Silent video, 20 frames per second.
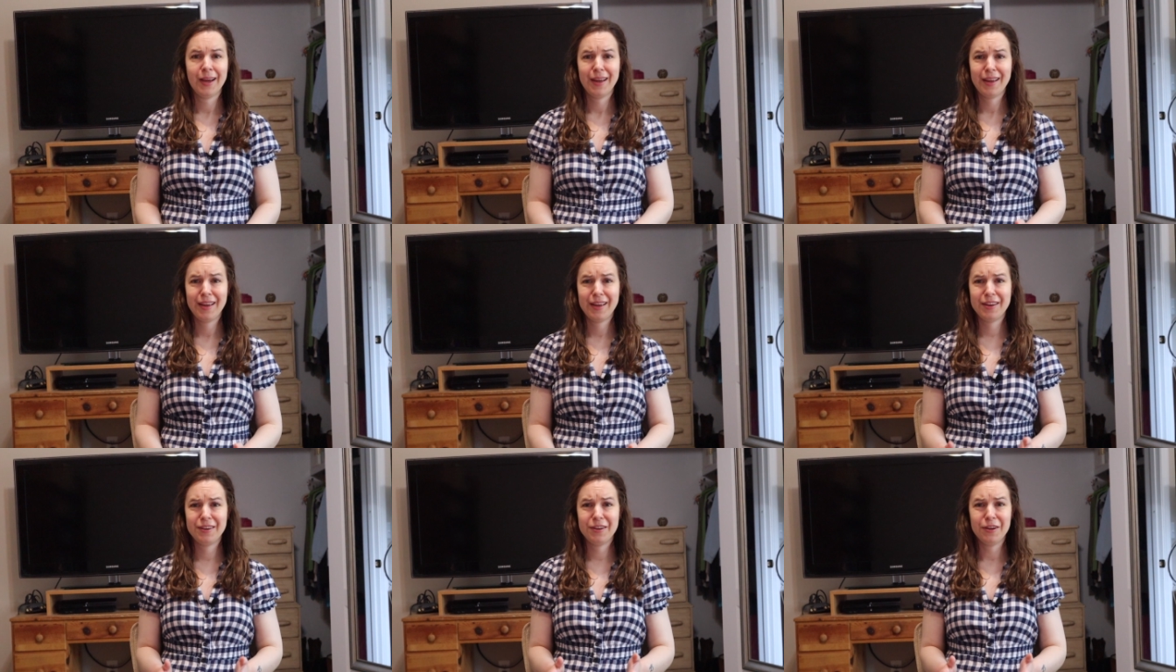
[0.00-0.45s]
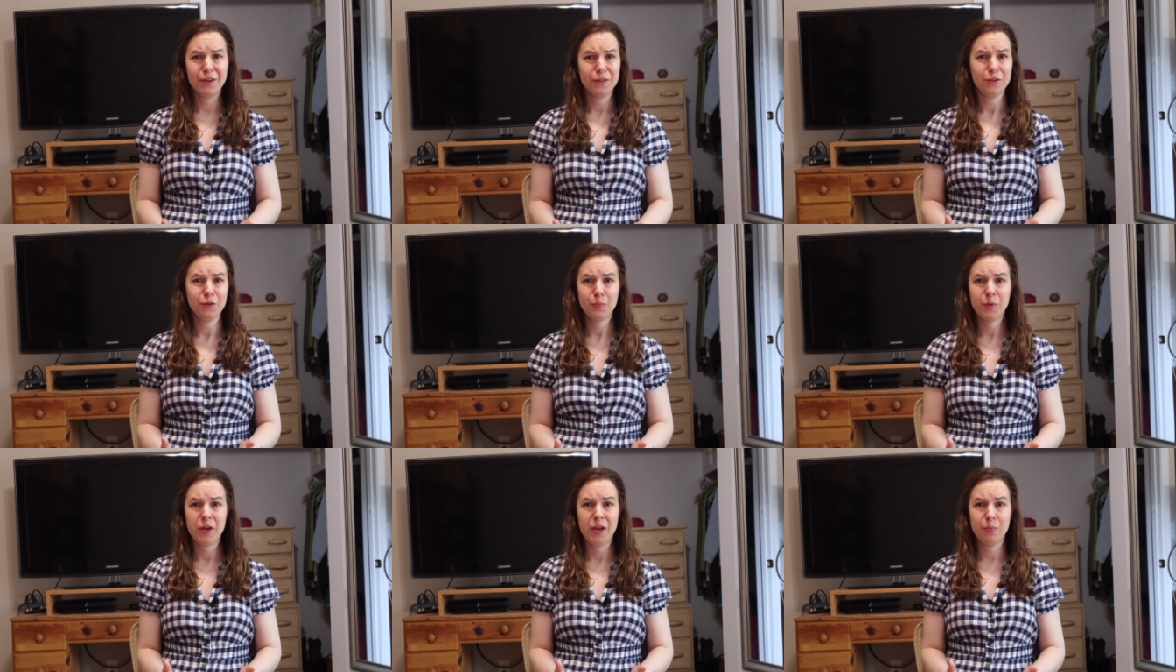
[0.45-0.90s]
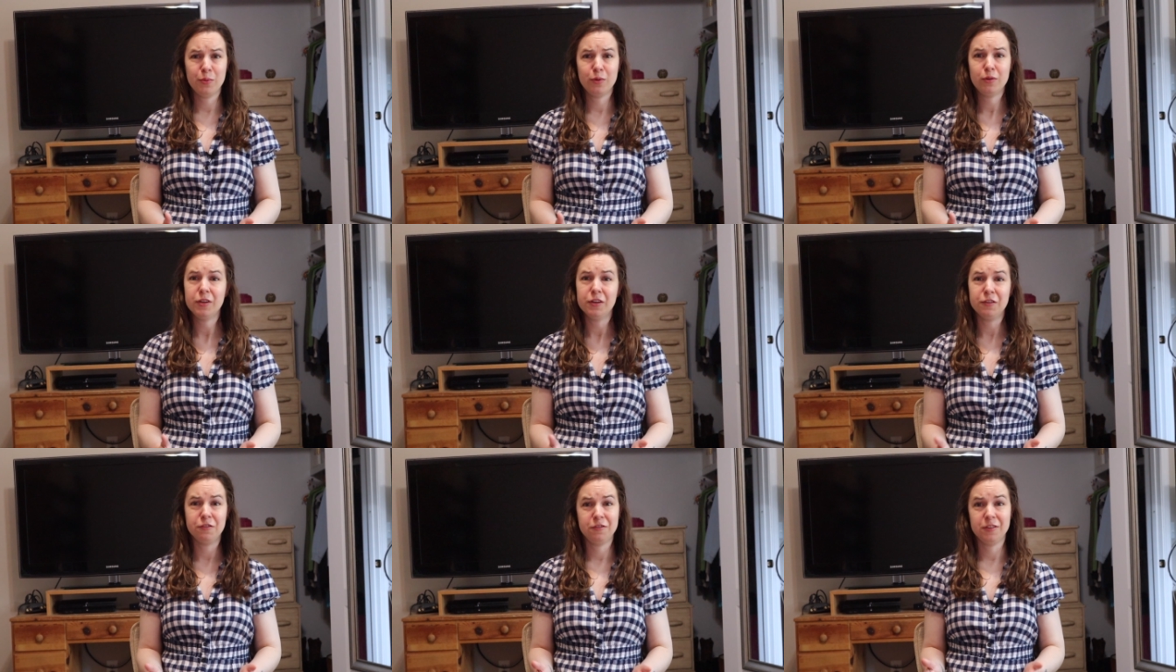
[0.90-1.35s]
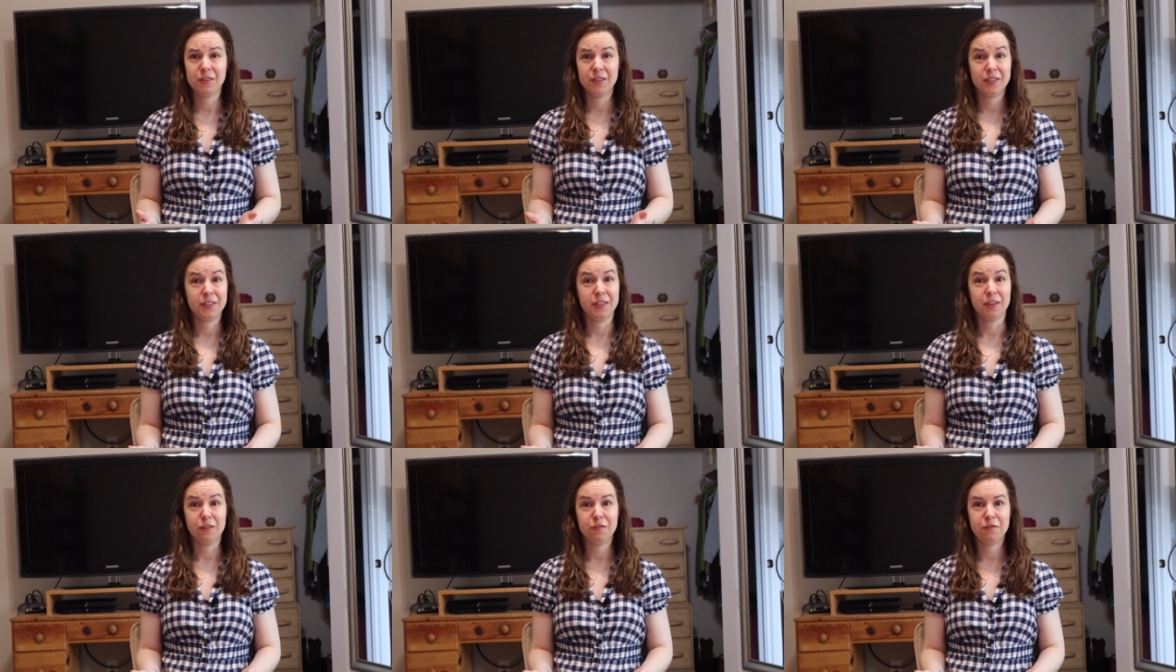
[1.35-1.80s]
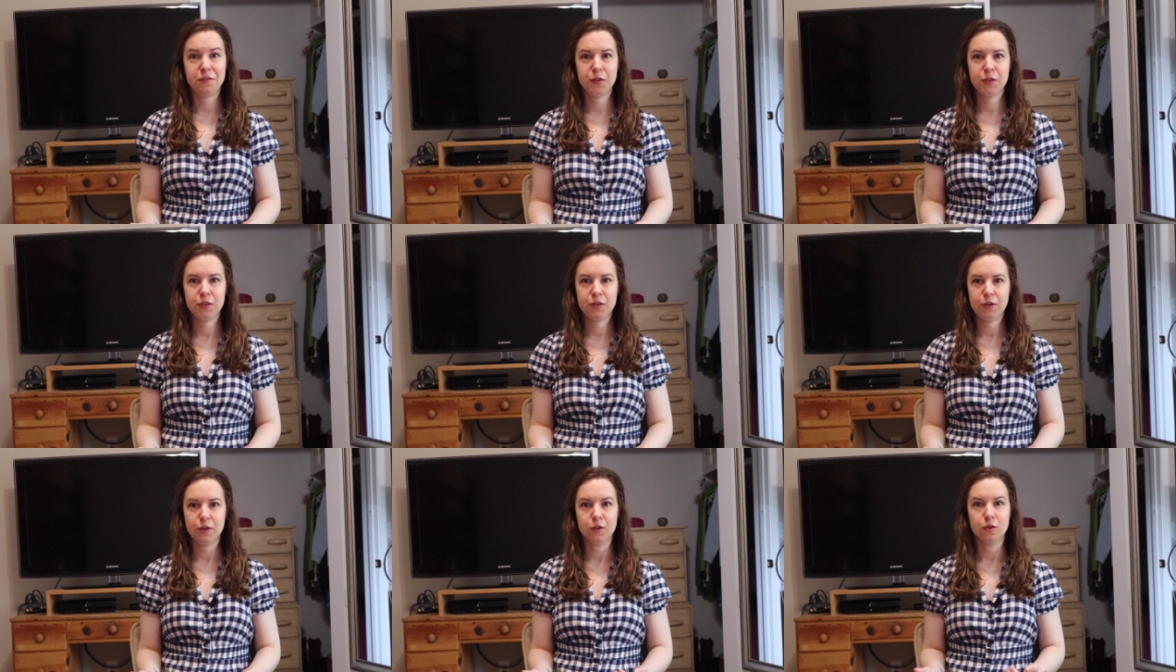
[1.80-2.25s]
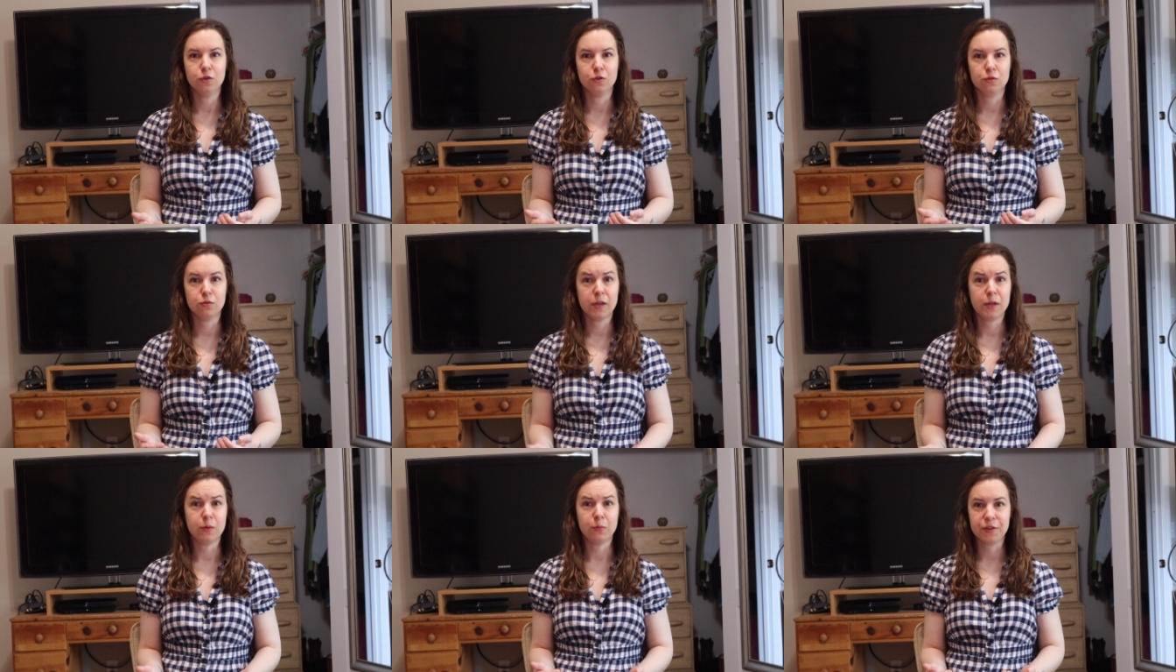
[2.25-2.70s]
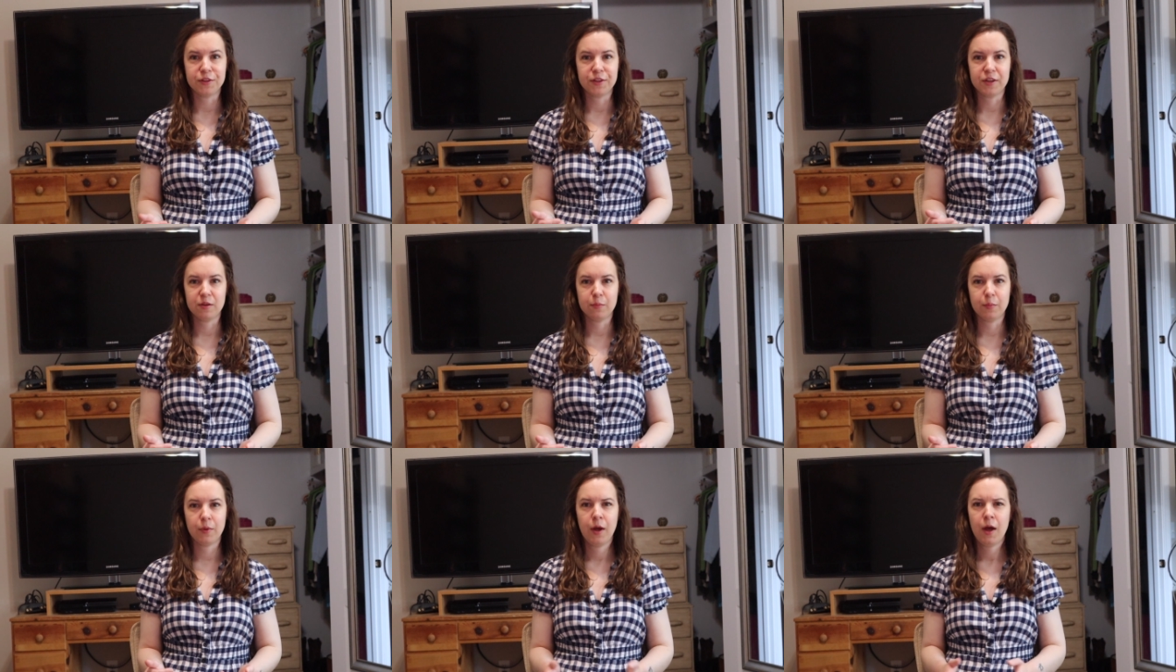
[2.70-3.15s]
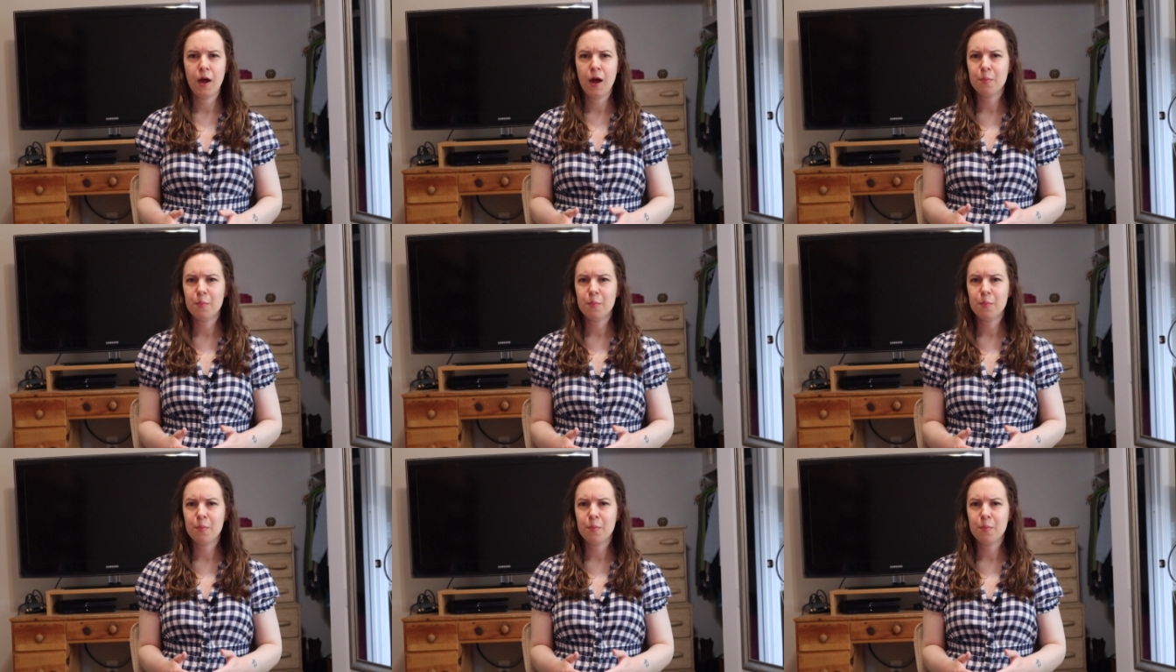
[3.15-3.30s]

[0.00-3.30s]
and other people in Philadelphia agreed with him.